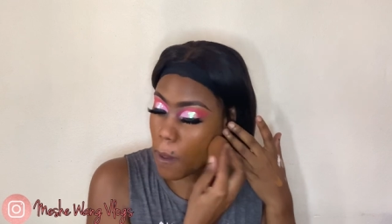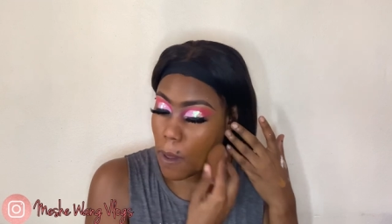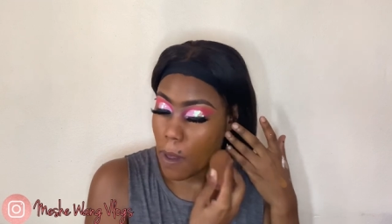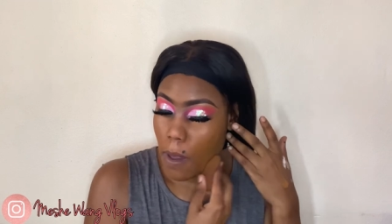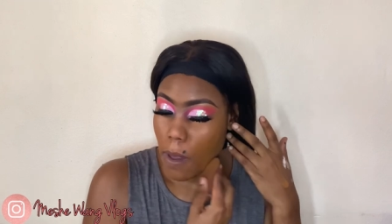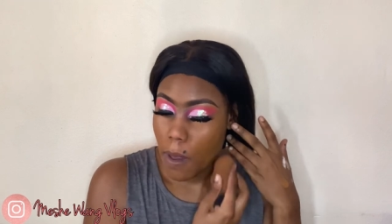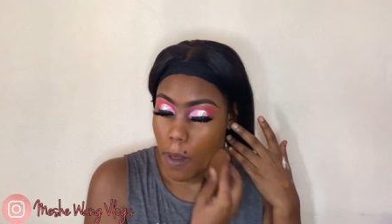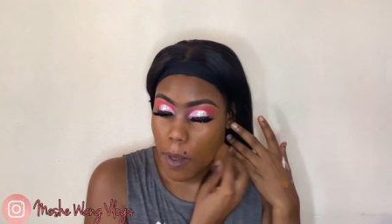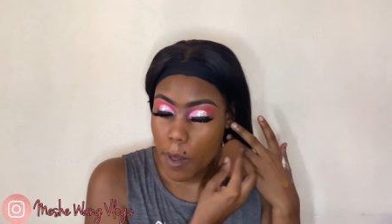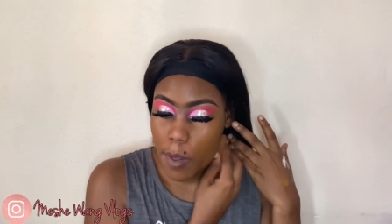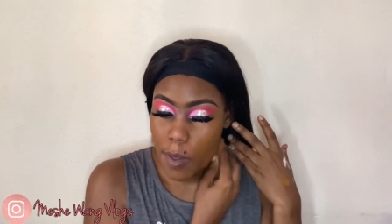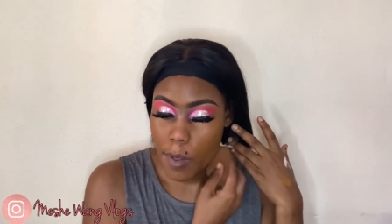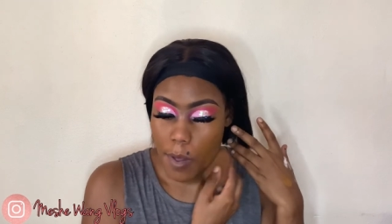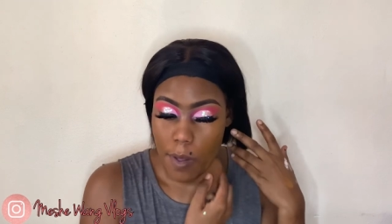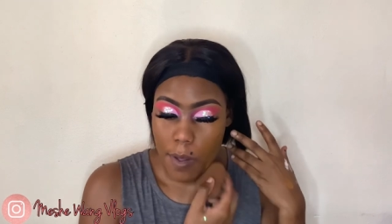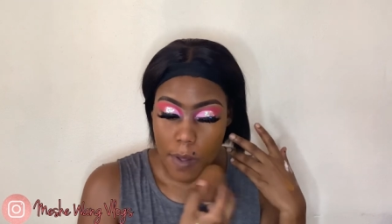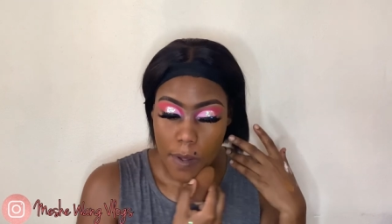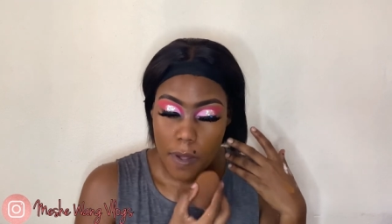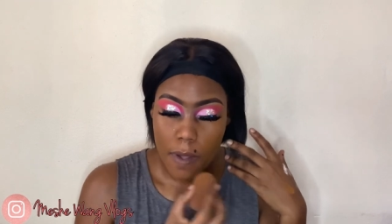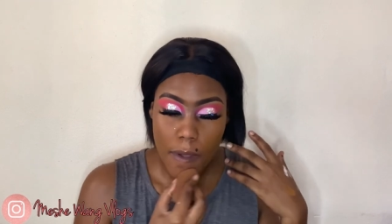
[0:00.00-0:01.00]
these are
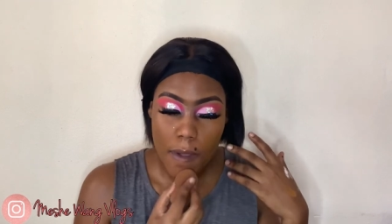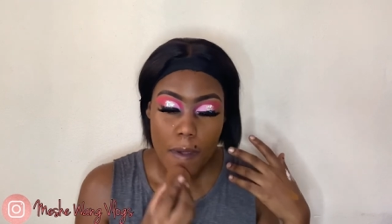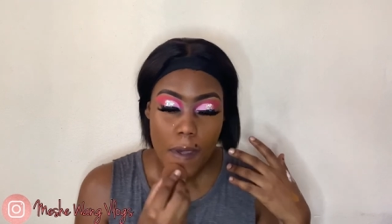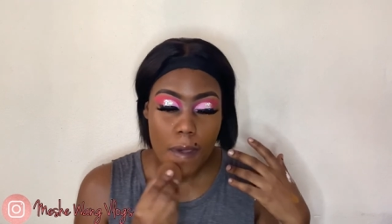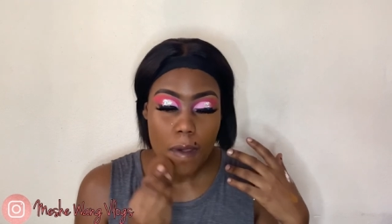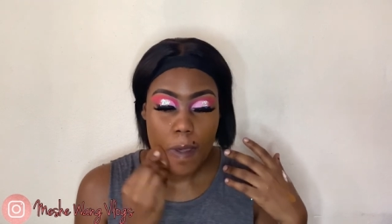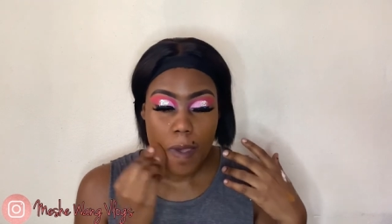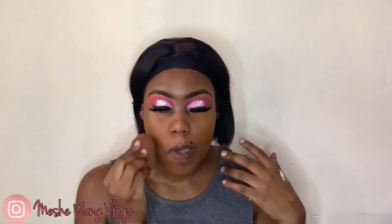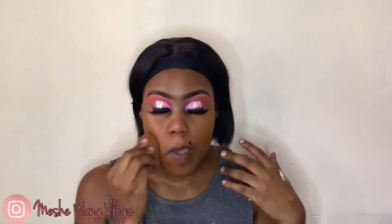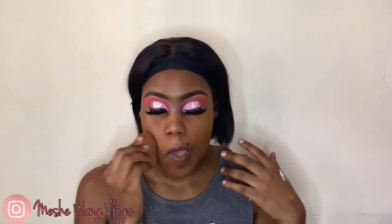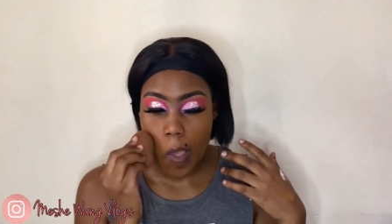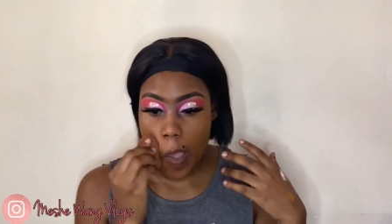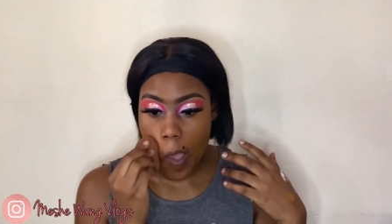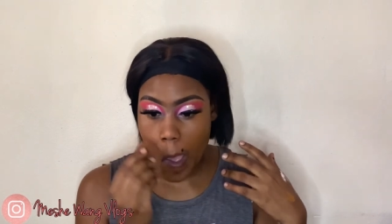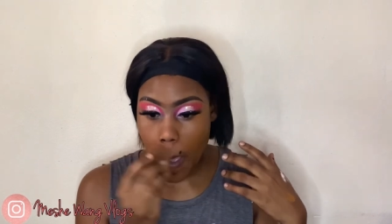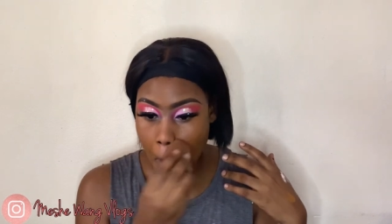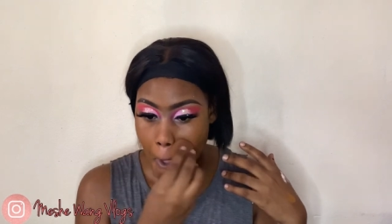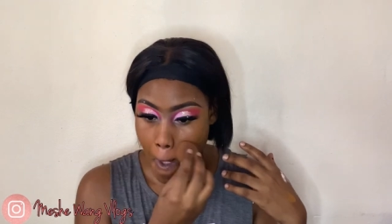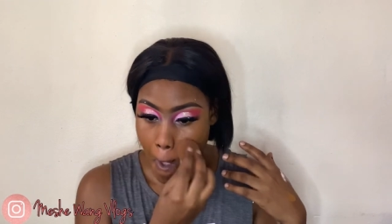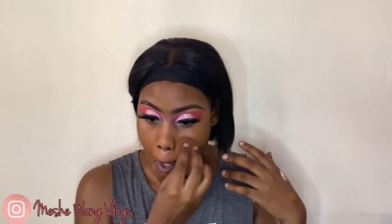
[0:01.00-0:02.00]
white chunky glitters
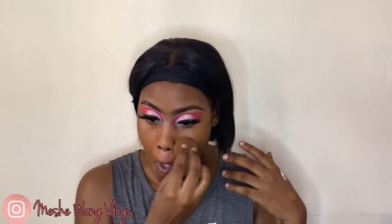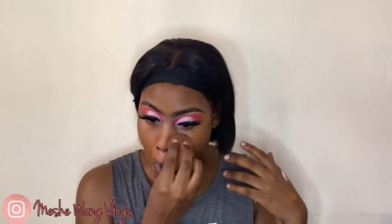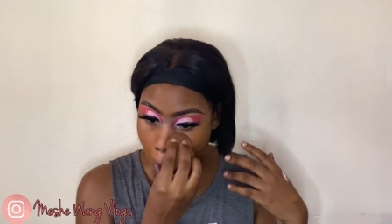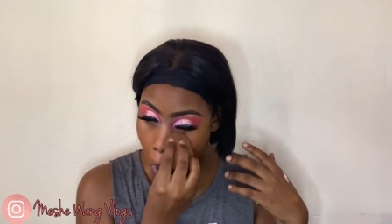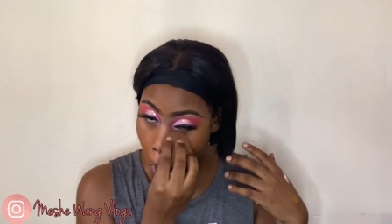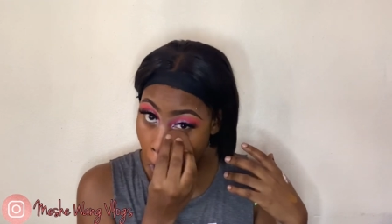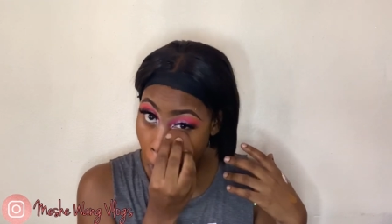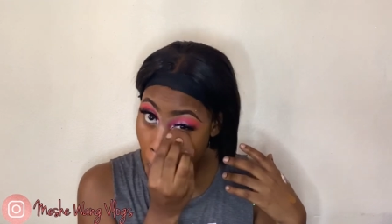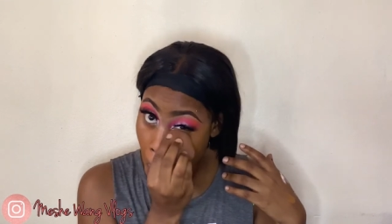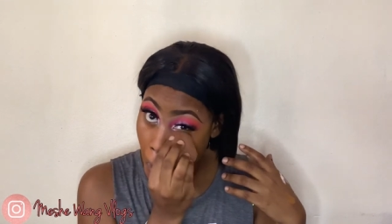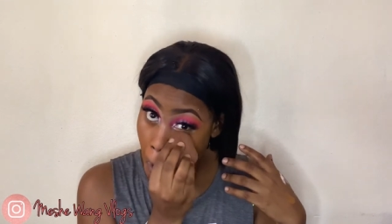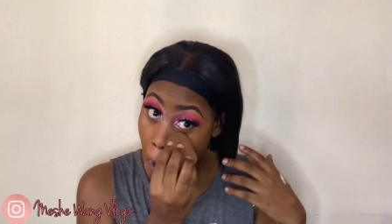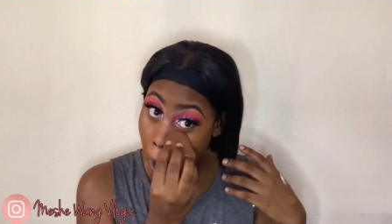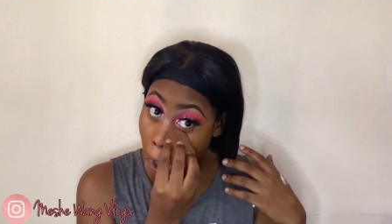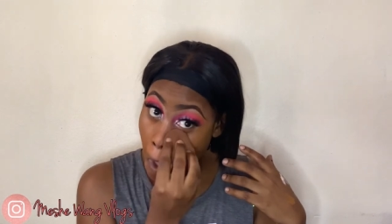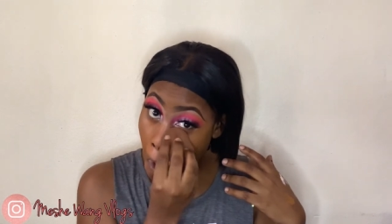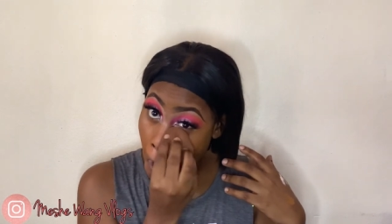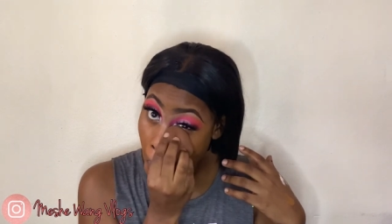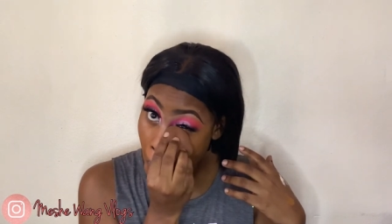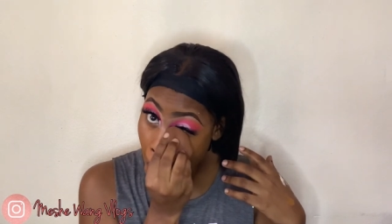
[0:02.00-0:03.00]
and i am really
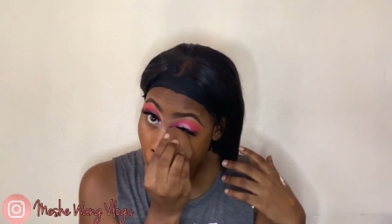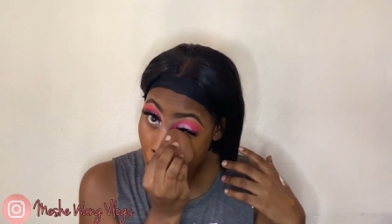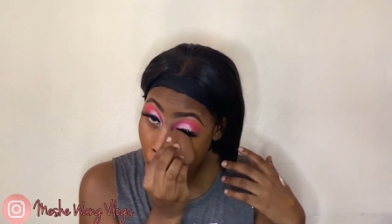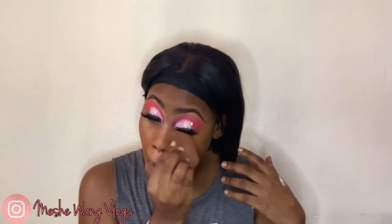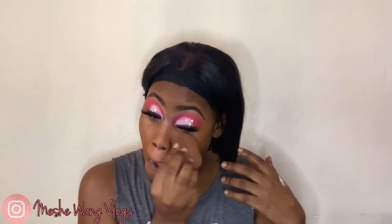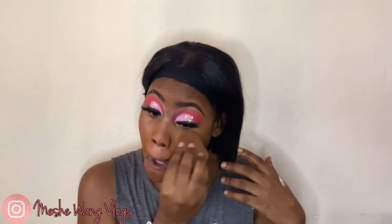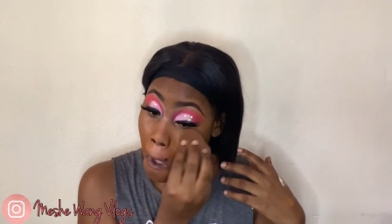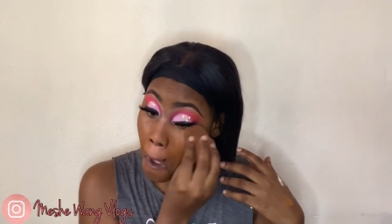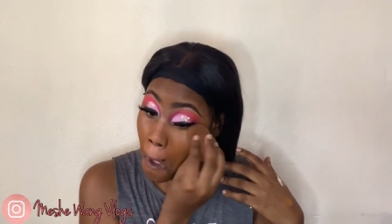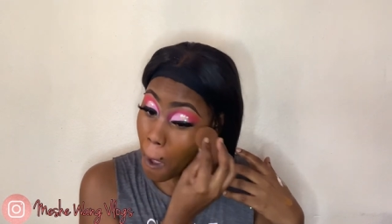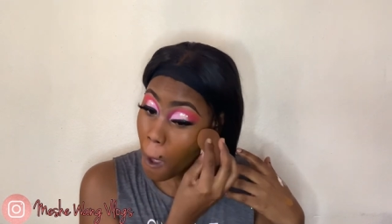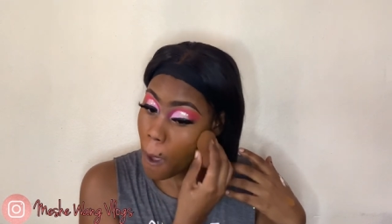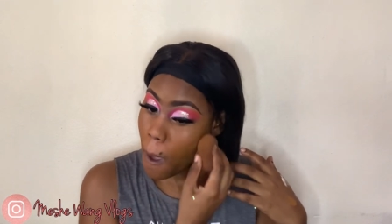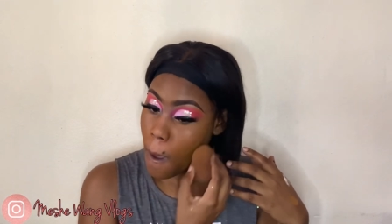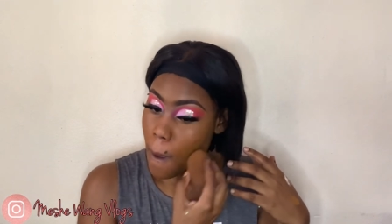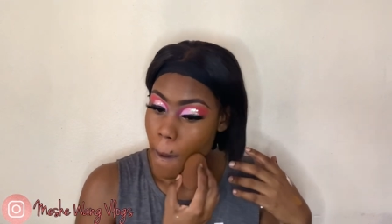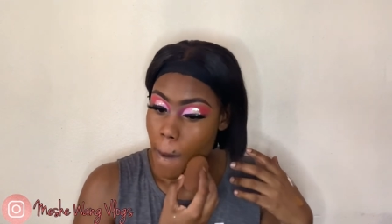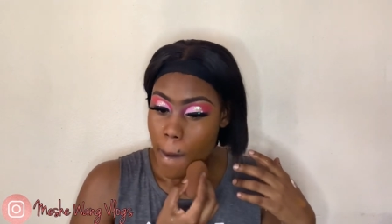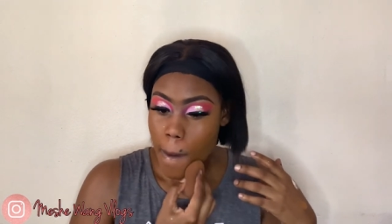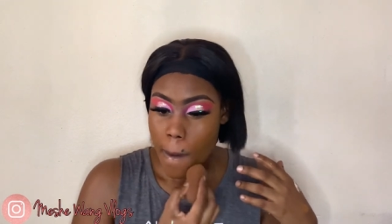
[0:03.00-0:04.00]
surprised
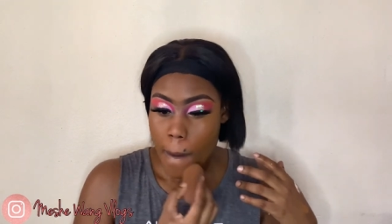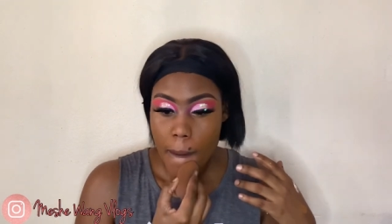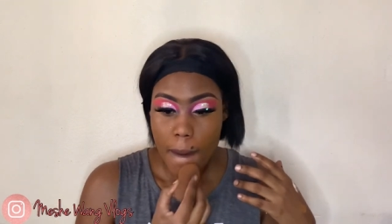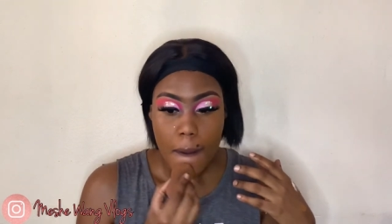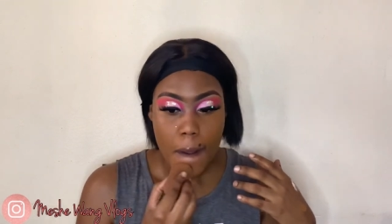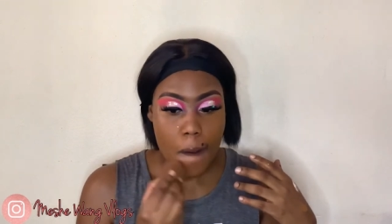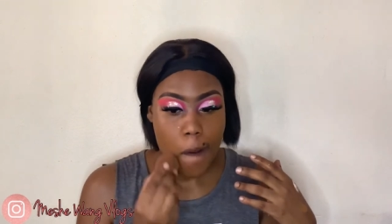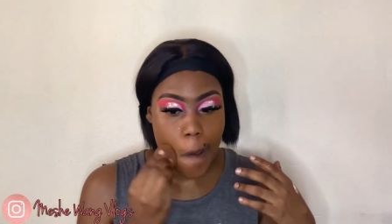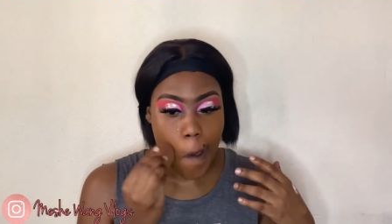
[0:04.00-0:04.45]
with how